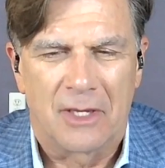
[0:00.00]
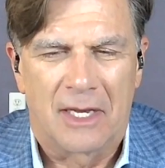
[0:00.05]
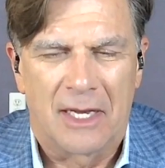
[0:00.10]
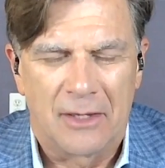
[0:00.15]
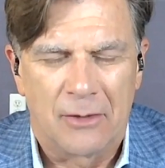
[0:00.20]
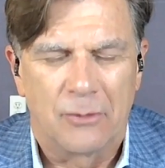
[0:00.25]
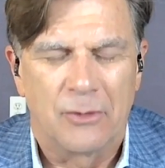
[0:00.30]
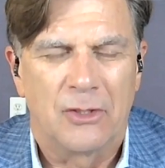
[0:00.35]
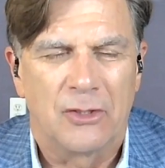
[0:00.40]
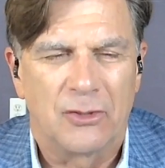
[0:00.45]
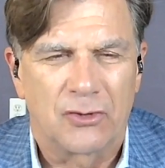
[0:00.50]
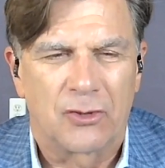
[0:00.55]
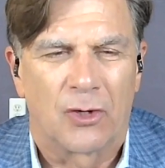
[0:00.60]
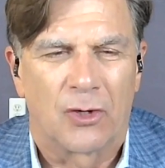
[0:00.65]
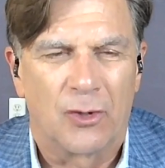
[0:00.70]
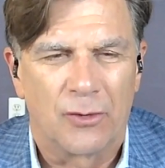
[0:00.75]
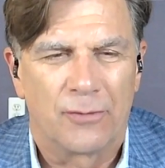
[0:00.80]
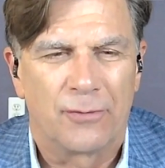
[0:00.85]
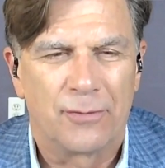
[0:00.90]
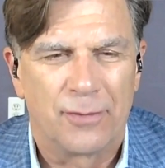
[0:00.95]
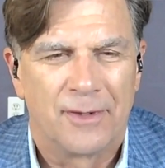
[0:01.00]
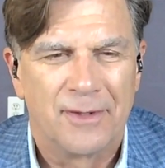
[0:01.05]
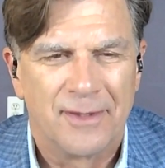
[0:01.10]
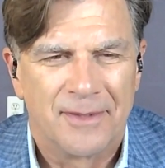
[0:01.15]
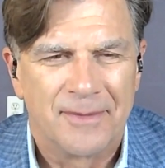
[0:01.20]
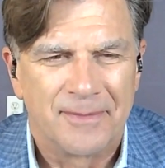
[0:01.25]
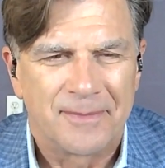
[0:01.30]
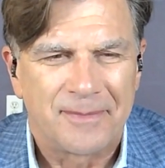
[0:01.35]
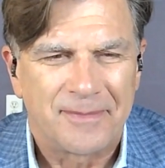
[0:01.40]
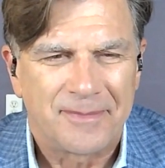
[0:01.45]
I own this turf,
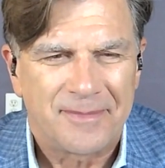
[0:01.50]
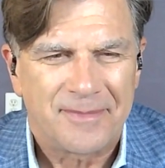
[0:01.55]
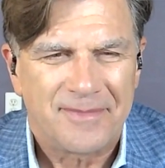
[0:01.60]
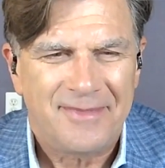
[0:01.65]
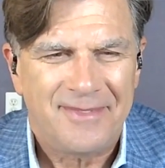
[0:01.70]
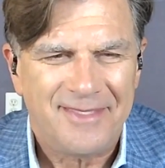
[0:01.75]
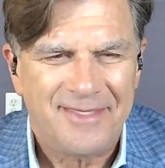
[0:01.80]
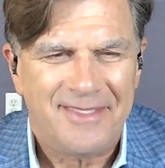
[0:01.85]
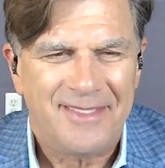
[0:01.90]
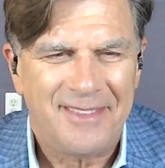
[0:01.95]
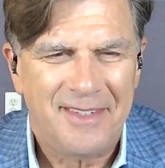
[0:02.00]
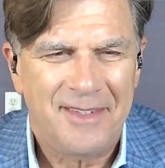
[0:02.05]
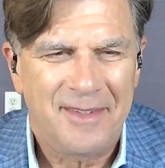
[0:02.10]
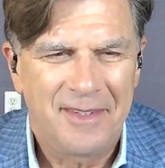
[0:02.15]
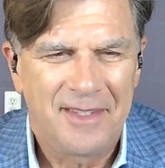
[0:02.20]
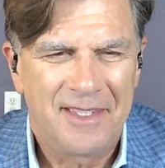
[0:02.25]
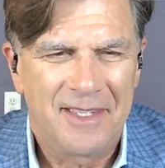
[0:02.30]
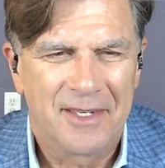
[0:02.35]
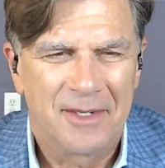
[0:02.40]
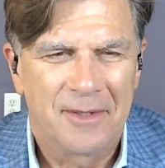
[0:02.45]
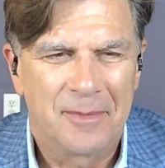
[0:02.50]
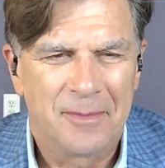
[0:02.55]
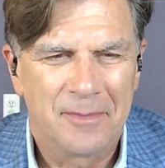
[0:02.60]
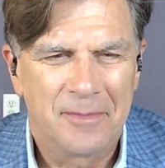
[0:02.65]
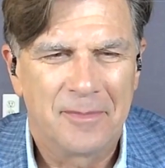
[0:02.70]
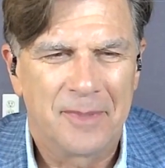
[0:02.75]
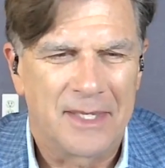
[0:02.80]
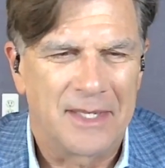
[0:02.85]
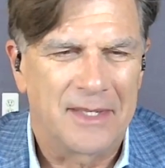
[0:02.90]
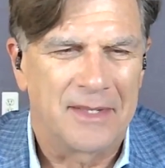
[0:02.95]

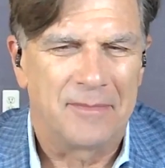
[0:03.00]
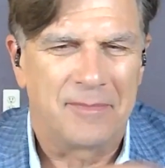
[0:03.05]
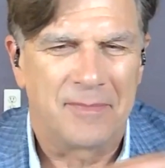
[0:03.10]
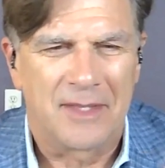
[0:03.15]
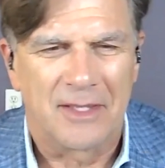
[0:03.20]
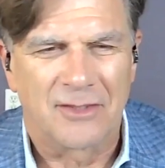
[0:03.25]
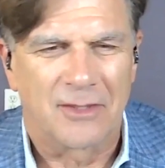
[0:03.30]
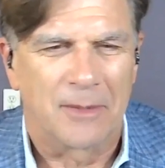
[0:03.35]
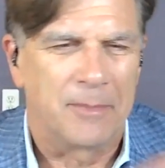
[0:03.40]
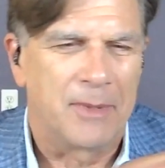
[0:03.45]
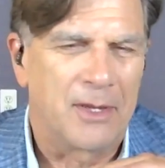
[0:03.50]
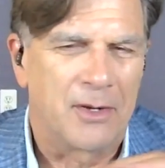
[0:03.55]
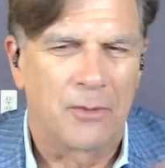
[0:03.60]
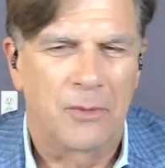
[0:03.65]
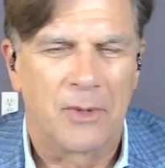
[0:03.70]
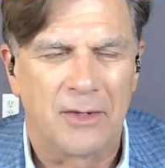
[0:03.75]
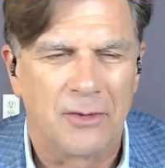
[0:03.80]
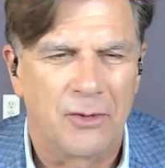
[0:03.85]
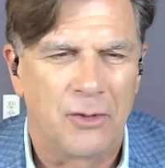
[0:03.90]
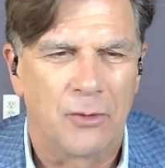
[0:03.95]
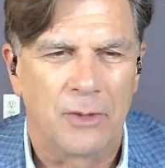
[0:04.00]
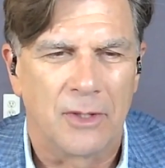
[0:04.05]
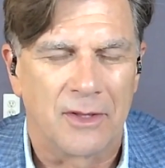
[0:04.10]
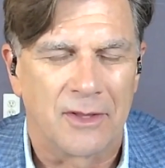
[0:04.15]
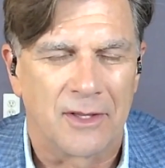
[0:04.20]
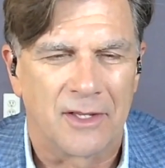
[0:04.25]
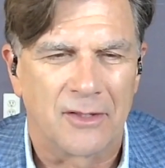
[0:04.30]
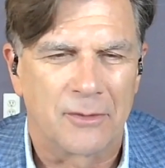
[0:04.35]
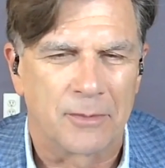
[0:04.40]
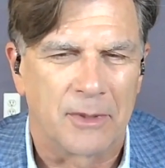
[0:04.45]
but there's a better way of doing
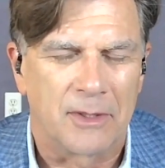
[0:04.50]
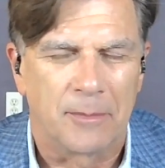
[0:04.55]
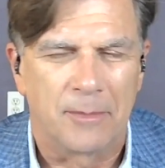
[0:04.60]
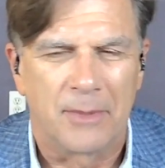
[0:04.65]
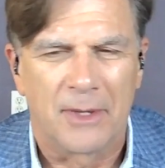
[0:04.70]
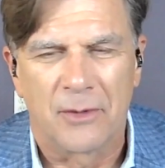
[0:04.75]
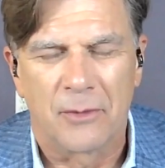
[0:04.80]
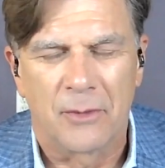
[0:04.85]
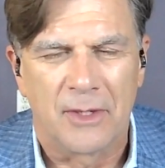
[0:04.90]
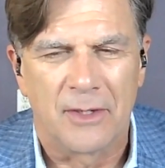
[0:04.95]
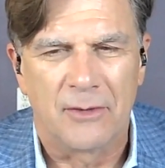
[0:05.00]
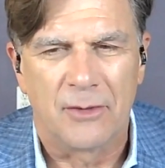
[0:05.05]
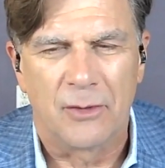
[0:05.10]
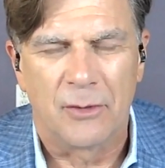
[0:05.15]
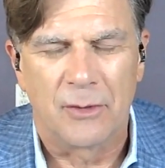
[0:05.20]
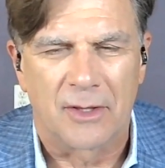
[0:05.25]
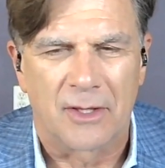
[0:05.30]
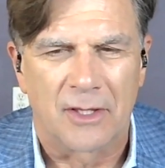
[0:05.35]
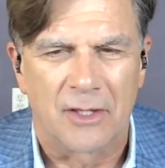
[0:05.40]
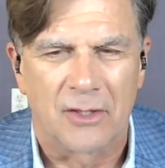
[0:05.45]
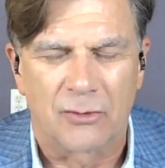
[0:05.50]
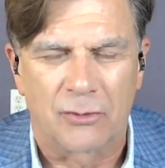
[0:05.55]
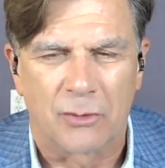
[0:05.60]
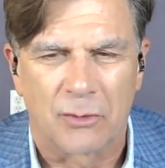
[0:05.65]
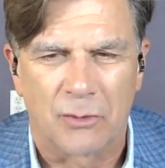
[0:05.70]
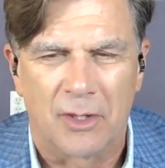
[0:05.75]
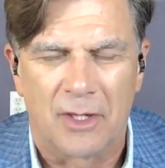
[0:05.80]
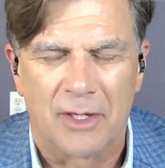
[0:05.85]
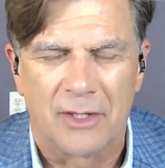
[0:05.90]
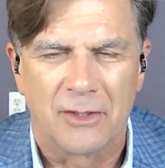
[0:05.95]
things, but the better way of doing things
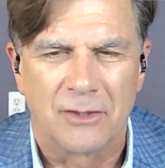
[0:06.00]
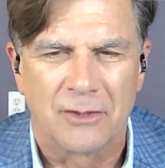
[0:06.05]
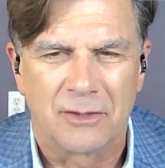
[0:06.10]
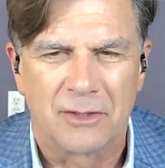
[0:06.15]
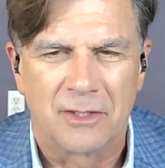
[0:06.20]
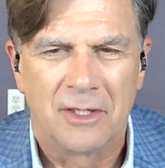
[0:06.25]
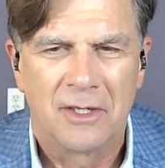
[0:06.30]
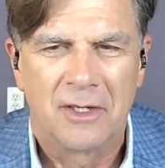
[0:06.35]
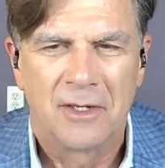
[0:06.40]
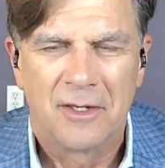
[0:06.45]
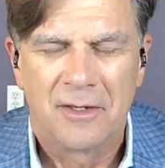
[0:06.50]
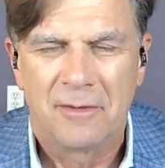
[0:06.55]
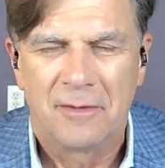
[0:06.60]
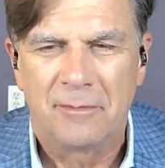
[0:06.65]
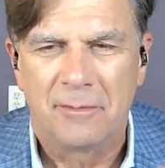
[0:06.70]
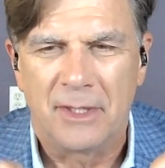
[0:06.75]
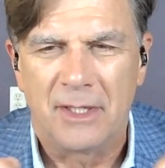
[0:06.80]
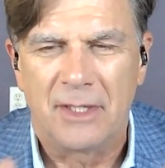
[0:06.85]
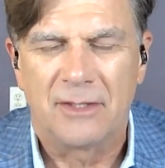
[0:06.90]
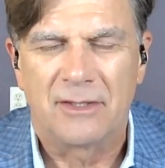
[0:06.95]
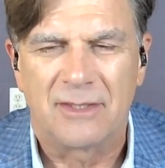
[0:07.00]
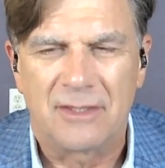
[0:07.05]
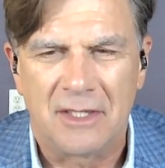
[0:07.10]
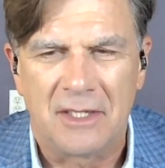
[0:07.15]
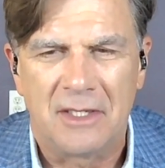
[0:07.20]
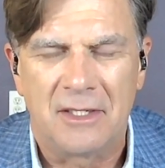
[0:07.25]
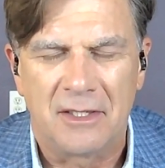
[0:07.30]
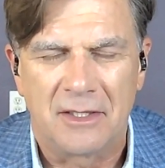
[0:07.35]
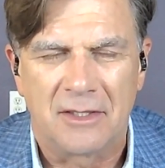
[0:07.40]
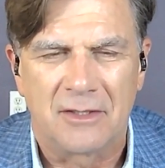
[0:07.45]
requires me
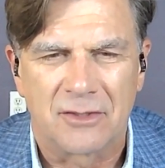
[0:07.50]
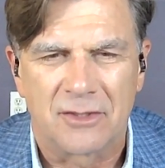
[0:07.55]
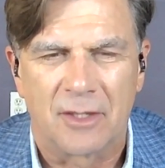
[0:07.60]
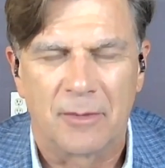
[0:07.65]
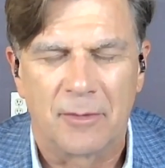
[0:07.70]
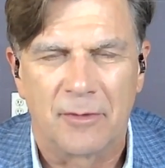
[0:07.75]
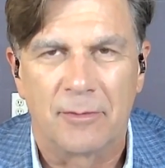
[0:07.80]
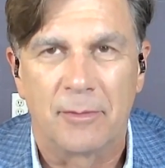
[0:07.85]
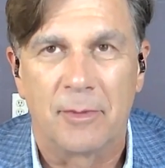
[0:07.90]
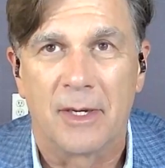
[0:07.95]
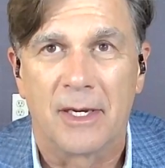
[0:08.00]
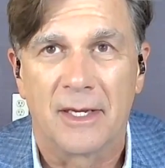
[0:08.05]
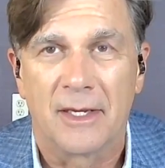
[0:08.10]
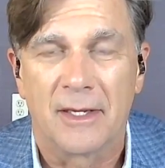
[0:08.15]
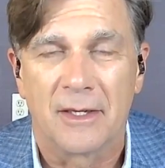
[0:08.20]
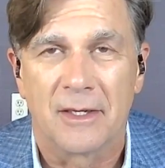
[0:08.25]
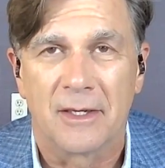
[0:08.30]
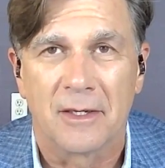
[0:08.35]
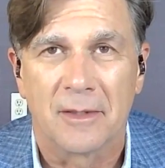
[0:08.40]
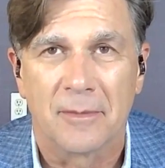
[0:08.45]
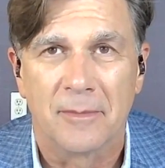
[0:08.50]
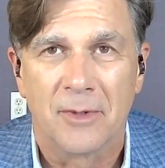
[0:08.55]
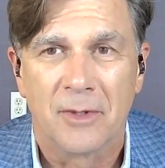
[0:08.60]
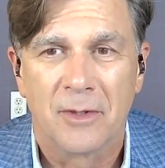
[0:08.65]
ceding some of my